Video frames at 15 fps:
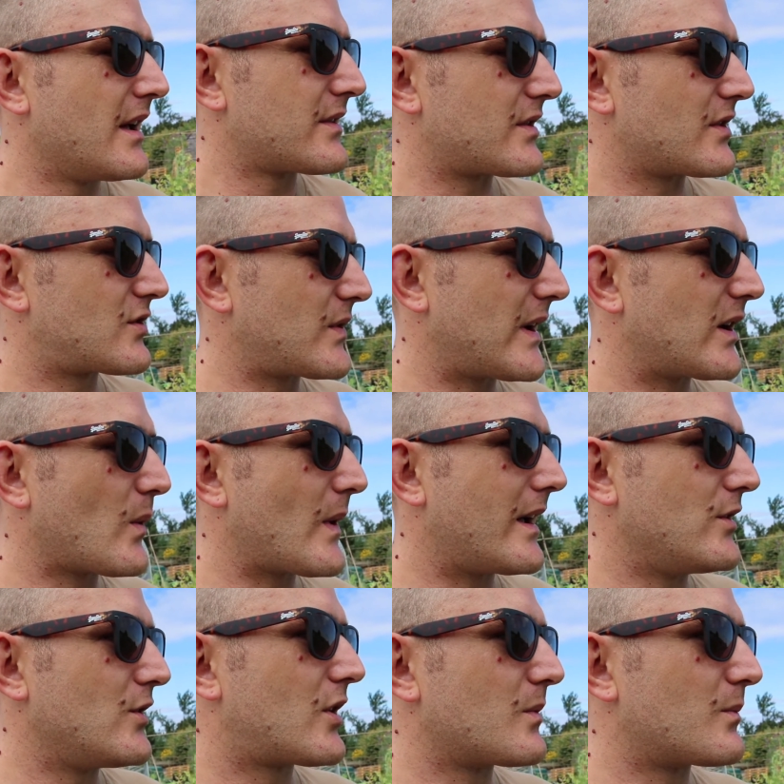So straight
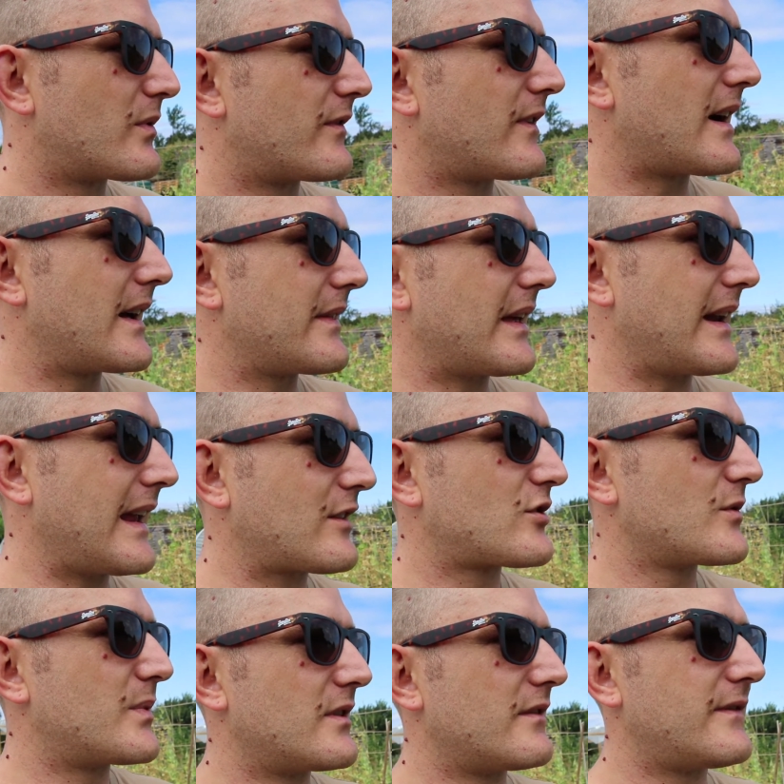away you can provide that
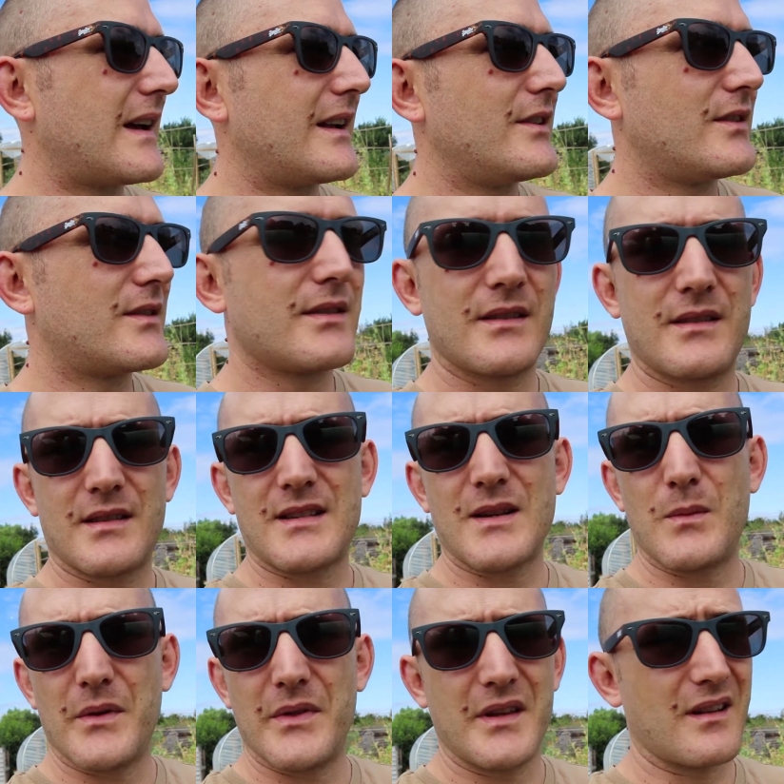extra bit of value to
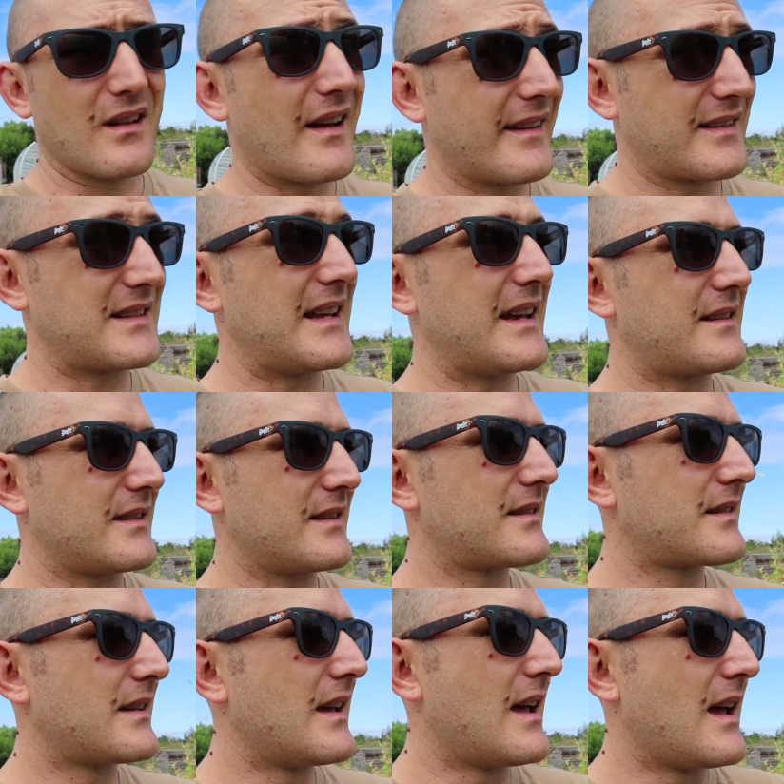someone that likes
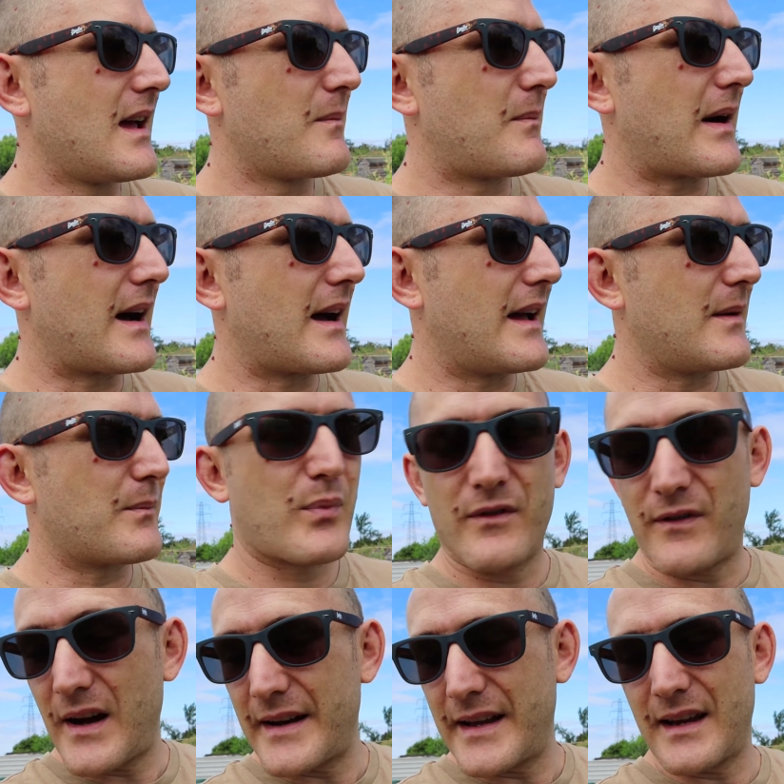lettuce by
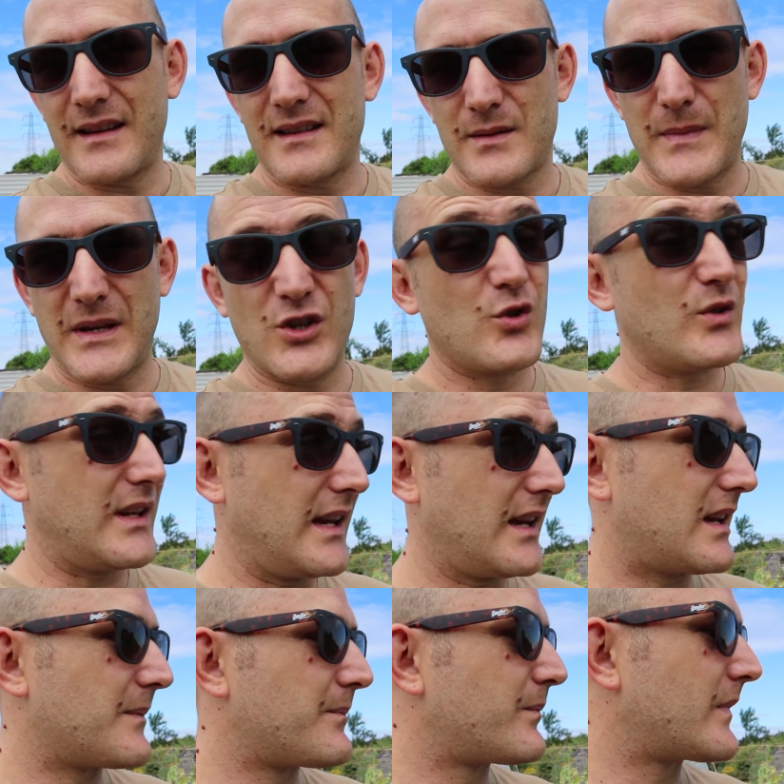providing something
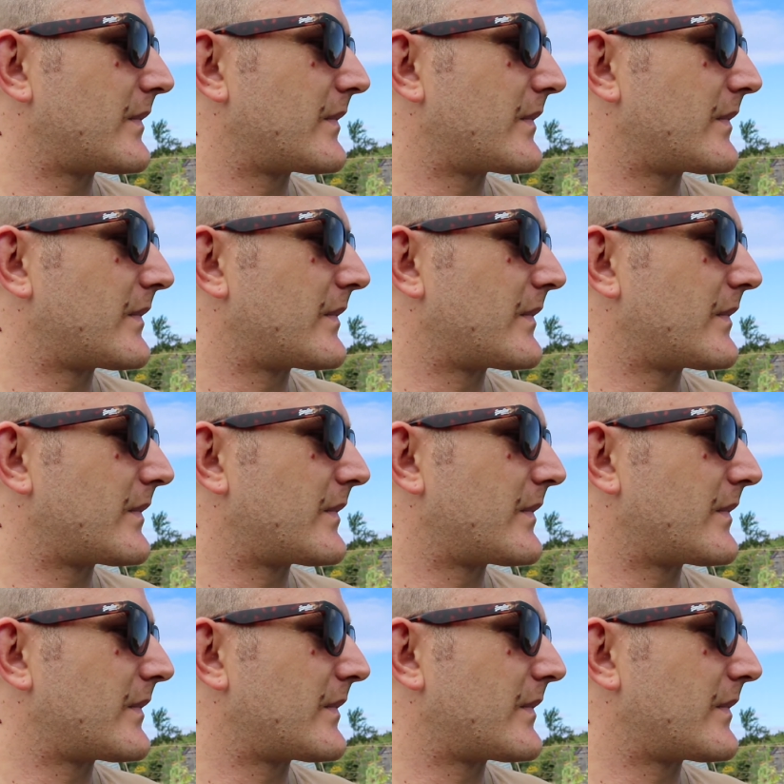unique.